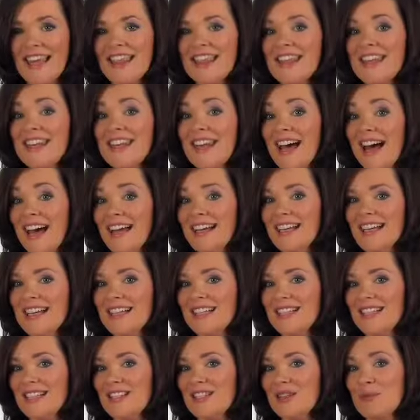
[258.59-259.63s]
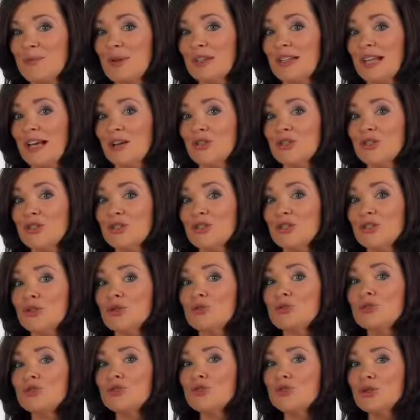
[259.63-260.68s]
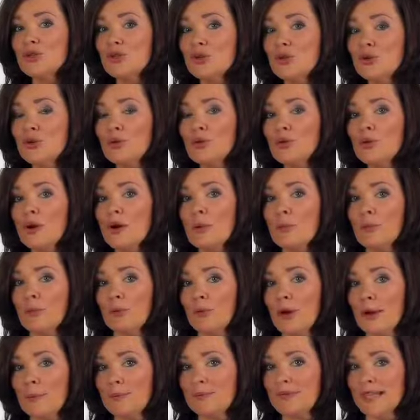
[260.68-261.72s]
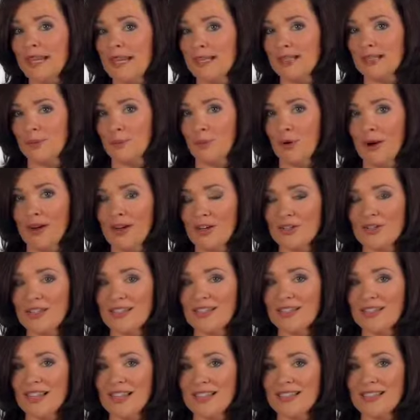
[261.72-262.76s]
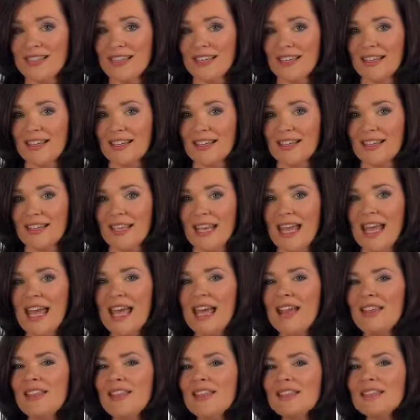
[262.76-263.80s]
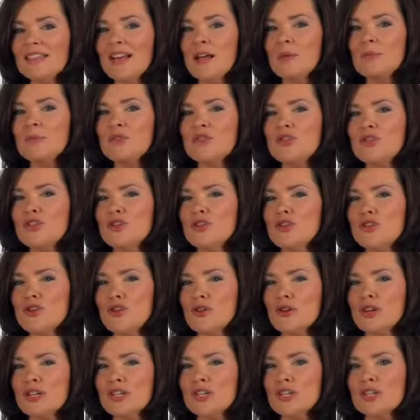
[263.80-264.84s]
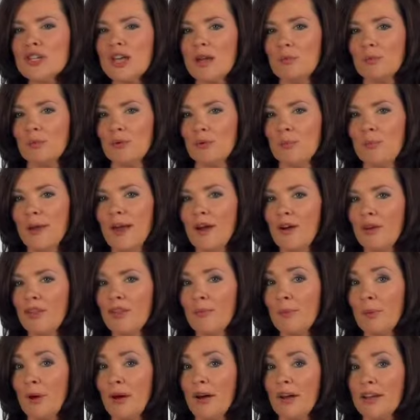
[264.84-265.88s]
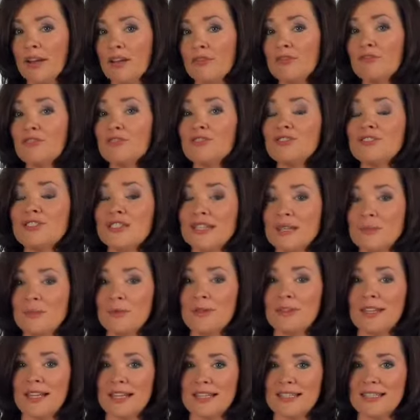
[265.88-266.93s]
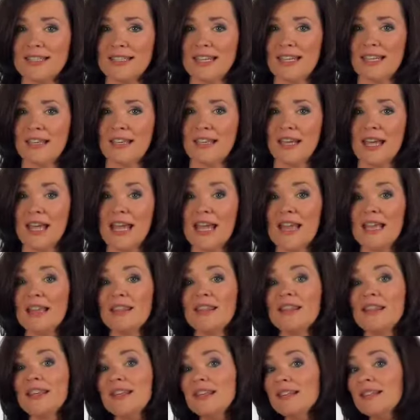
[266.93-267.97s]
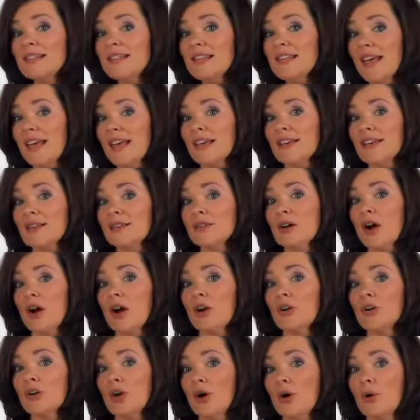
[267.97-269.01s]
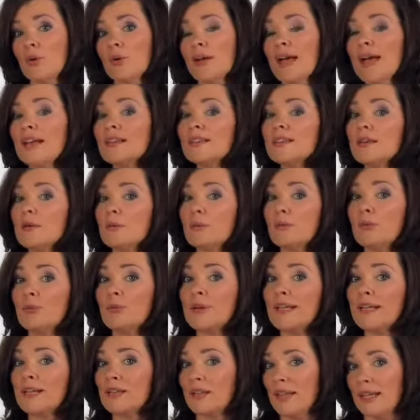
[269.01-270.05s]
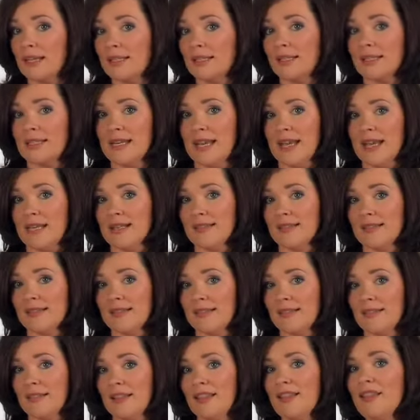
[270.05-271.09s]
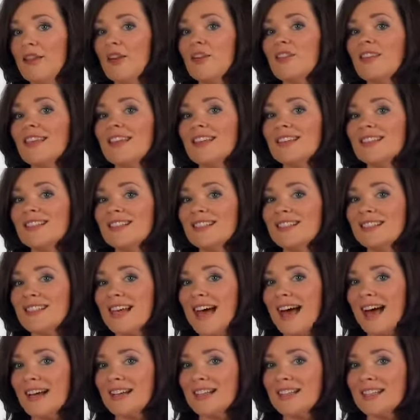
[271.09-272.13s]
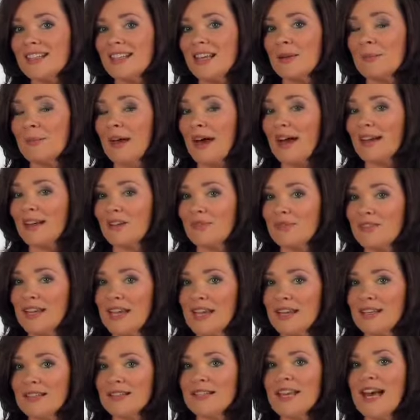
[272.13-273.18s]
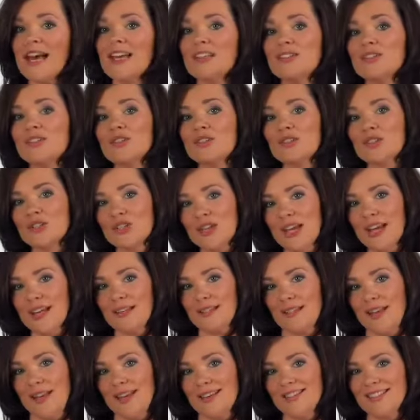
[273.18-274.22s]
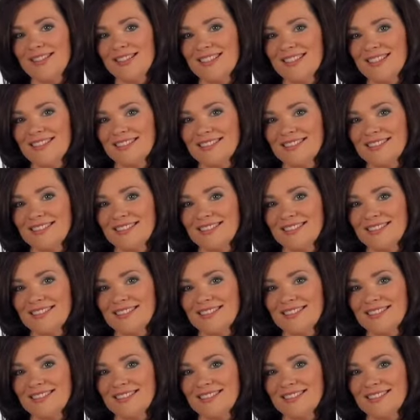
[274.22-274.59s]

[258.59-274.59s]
The 9-day system allows you to do 2 prep days prior to cleansing. This helps to nourish and prepare the body for deep cleansing. These days are known as pre-cleanse days. They're the exact same kind of days as shake days.